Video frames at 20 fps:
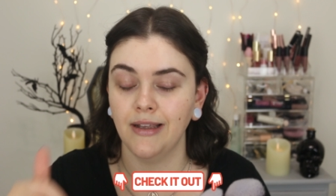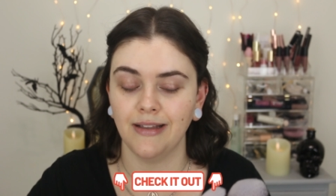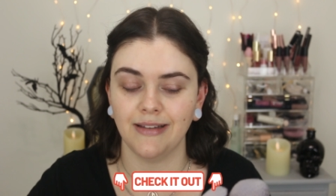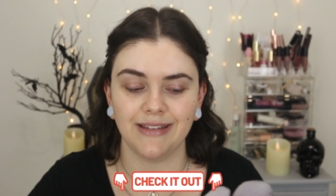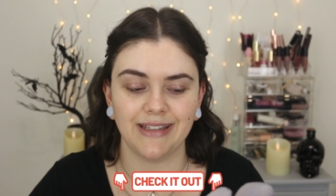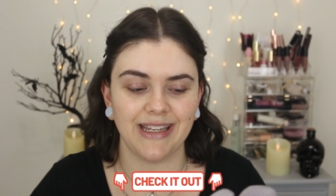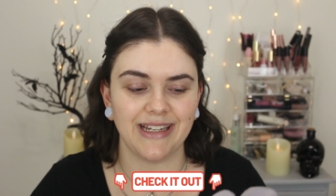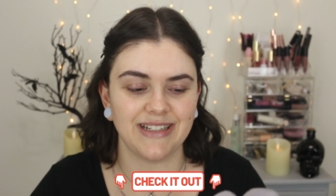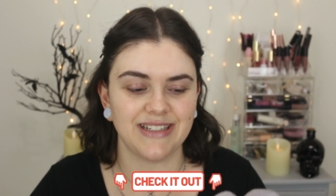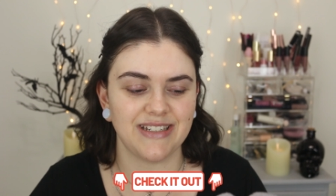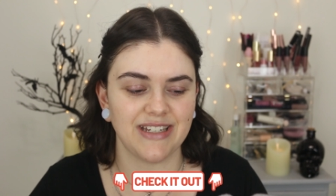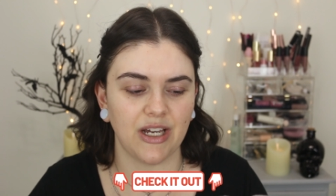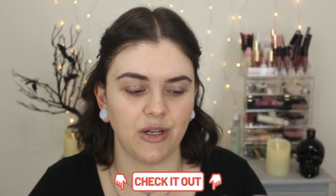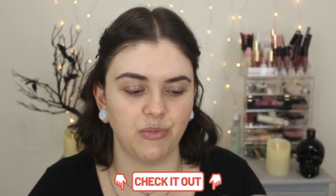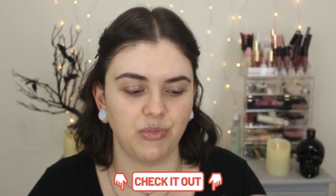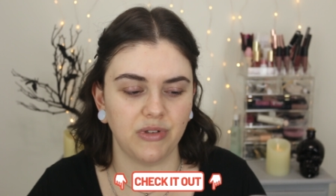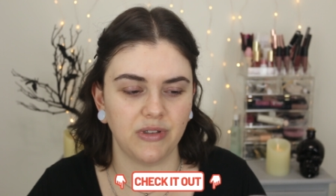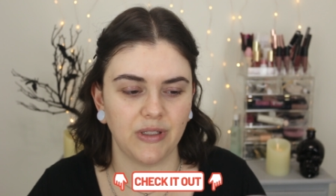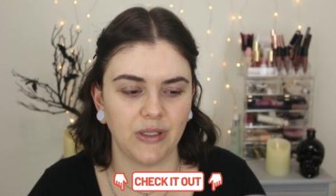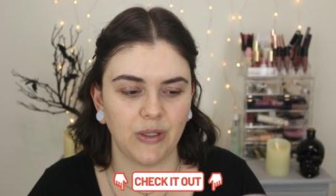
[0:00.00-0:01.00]
linked down
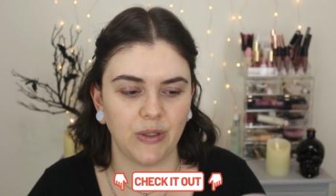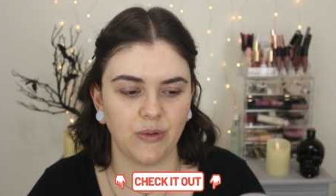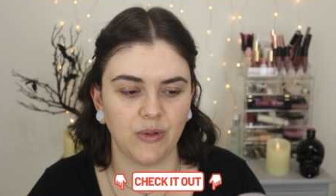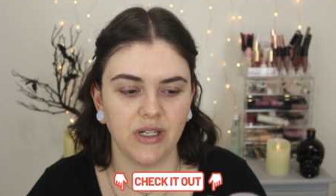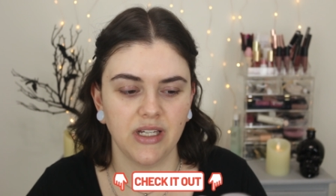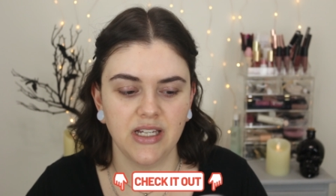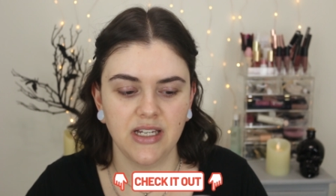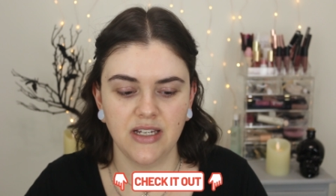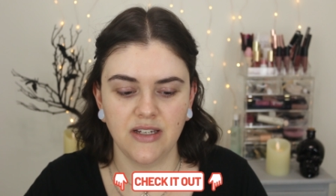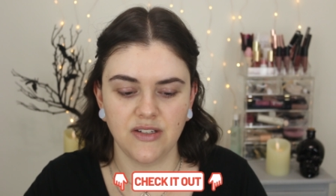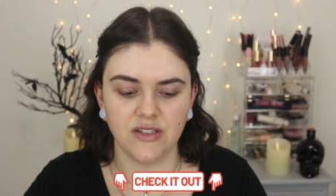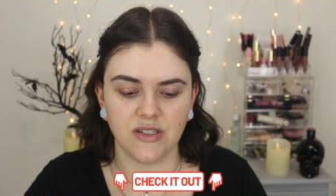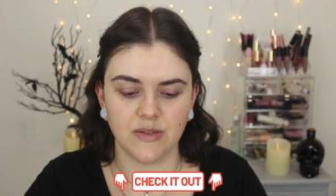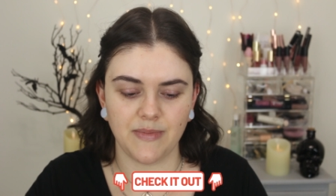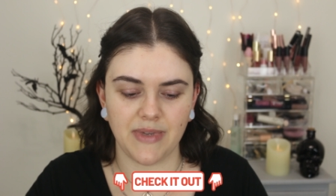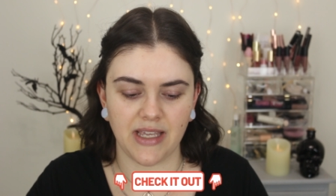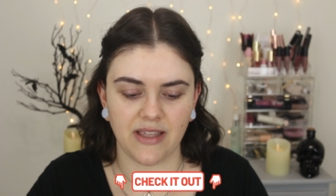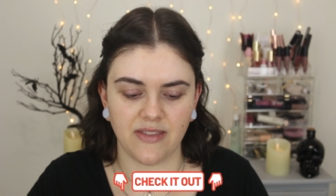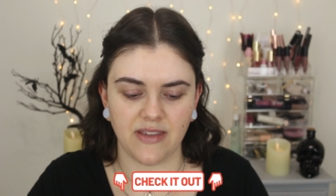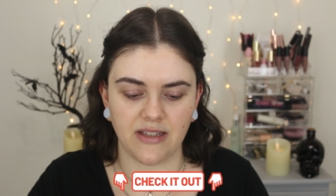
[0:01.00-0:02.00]
below to
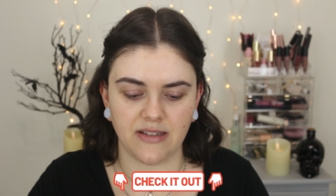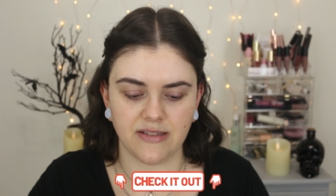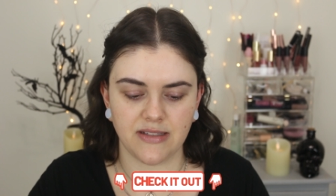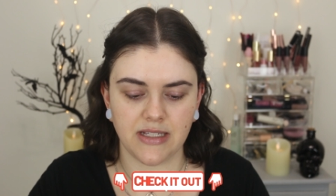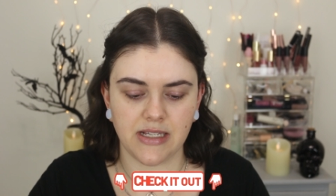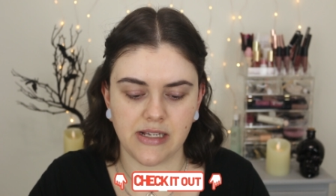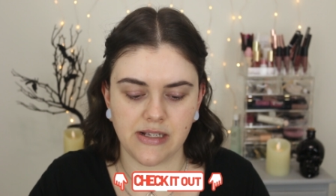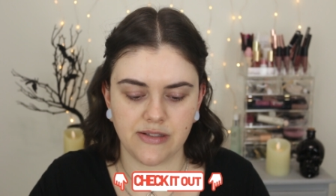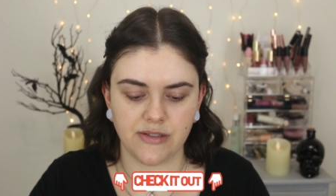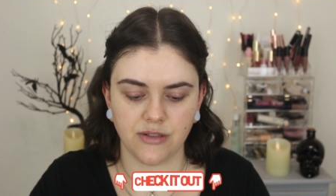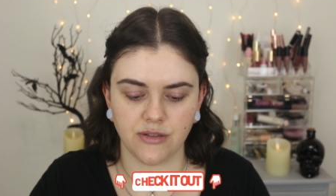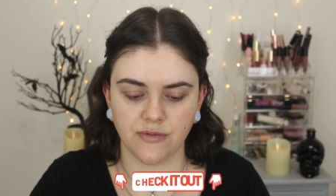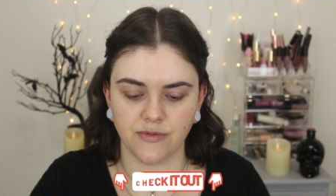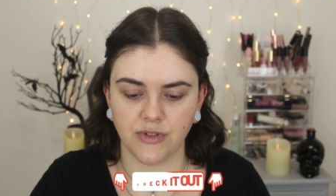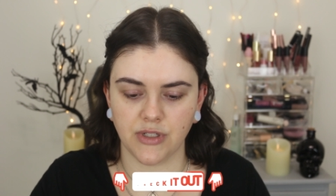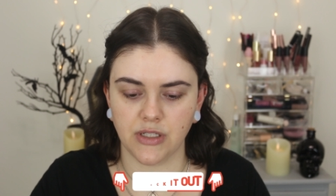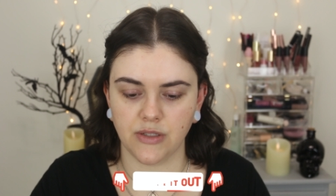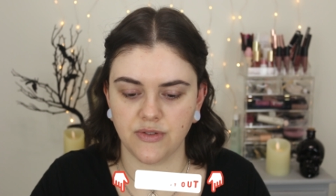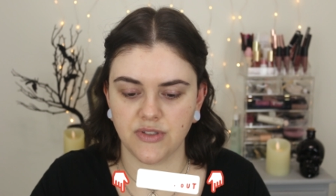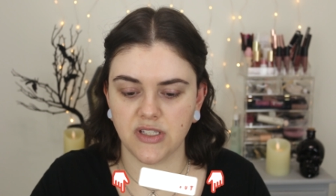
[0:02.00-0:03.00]
make things easier
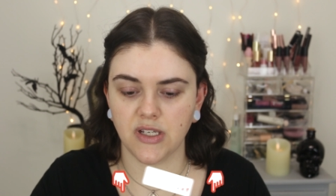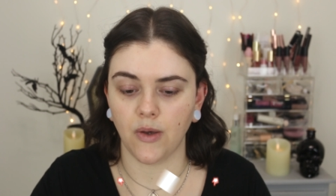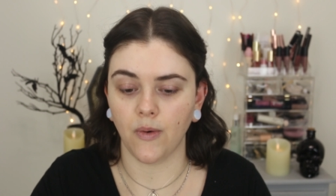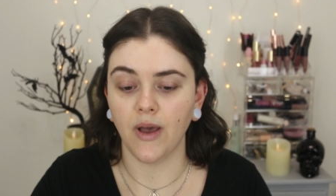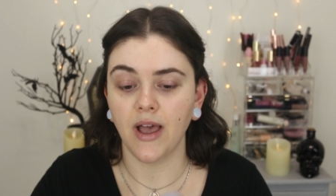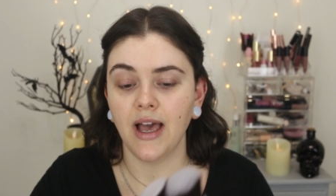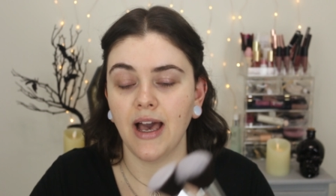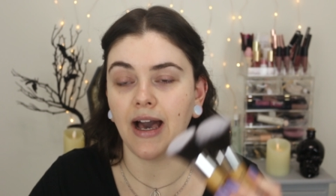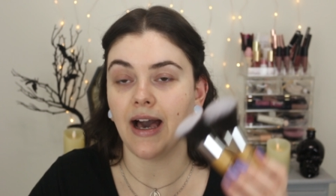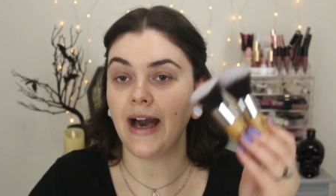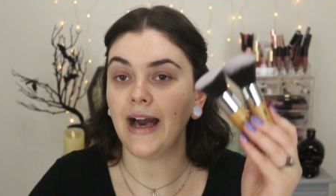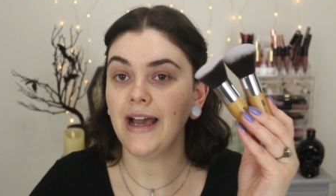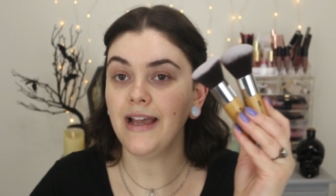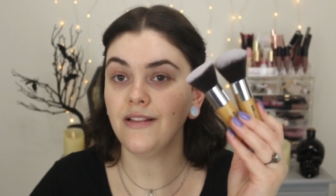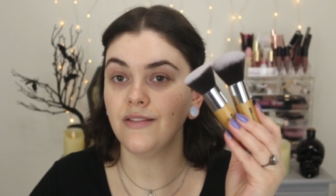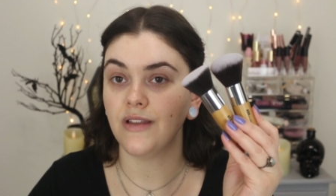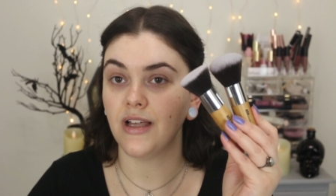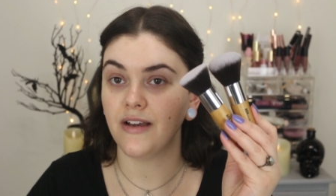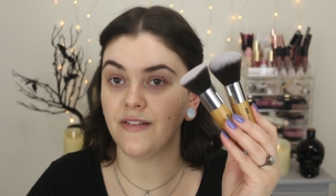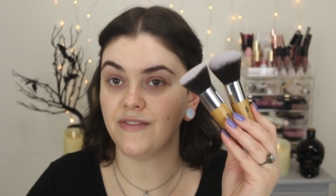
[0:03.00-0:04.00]
for you. So I
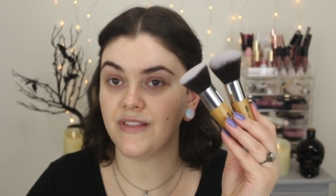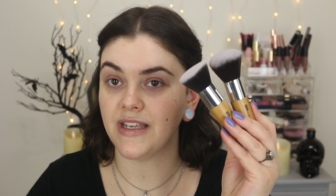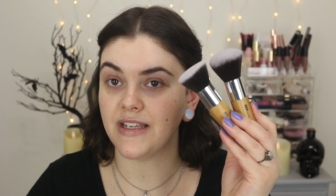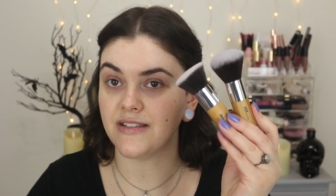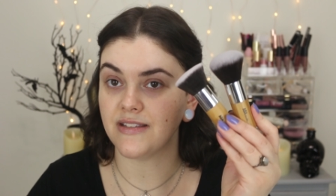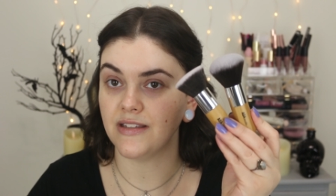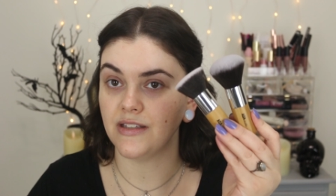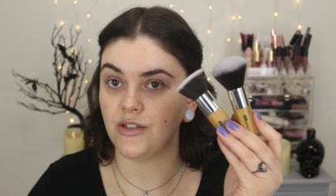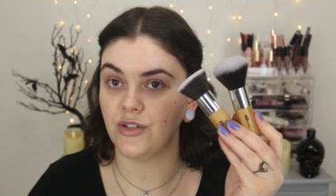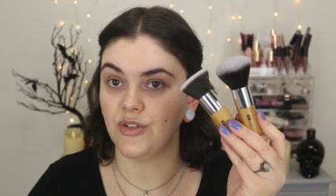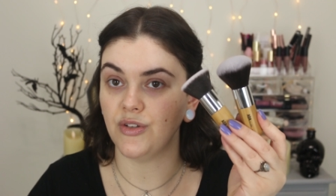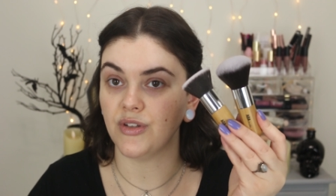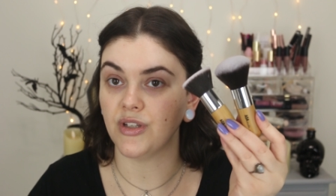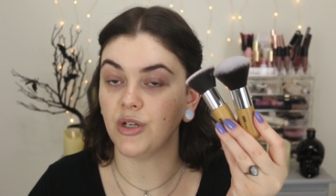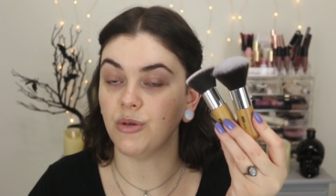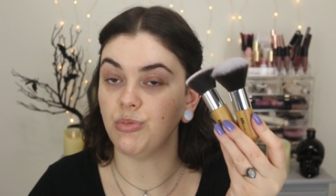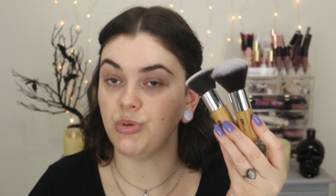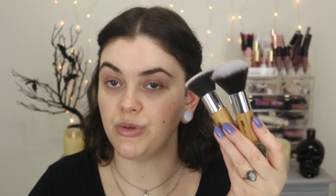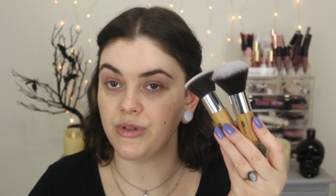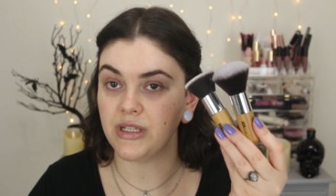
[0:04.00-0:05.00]
love these little
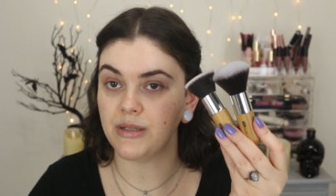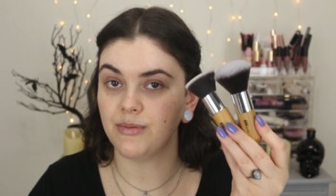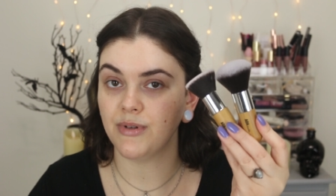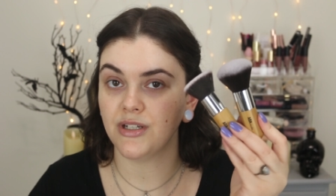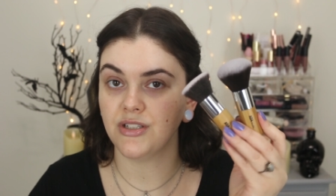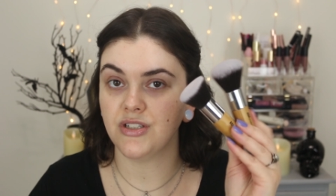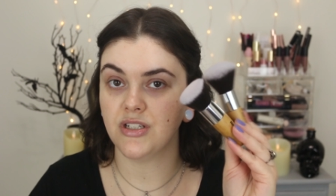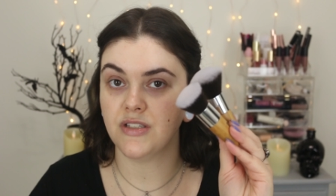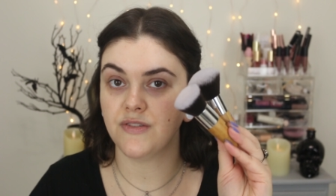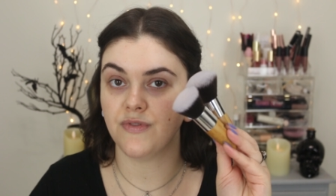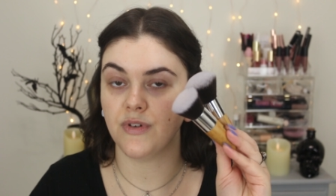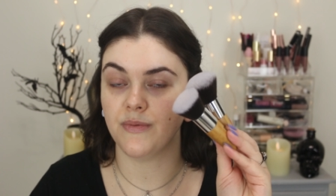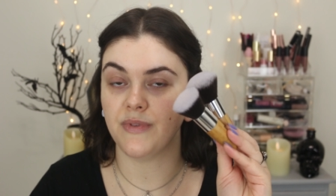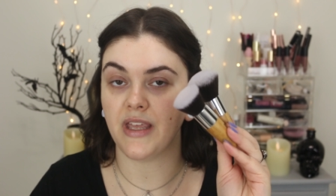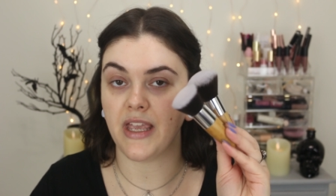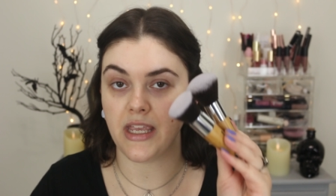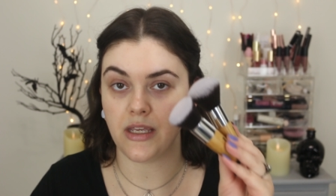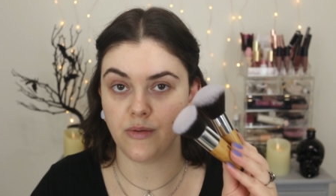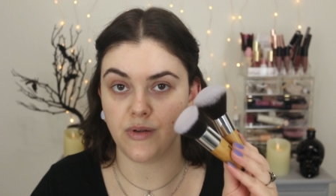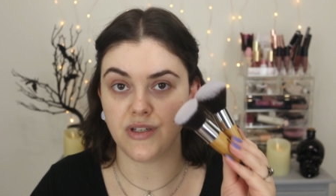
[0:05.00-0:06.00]
kabuki brushes from
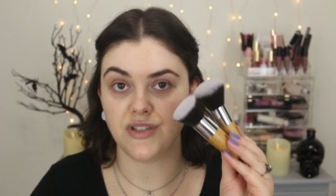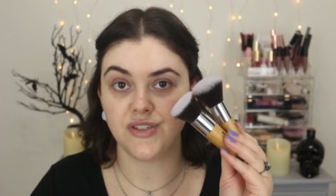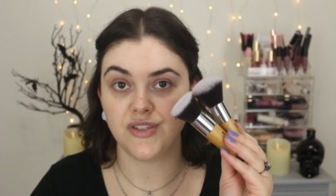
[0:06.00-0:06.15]
the AOA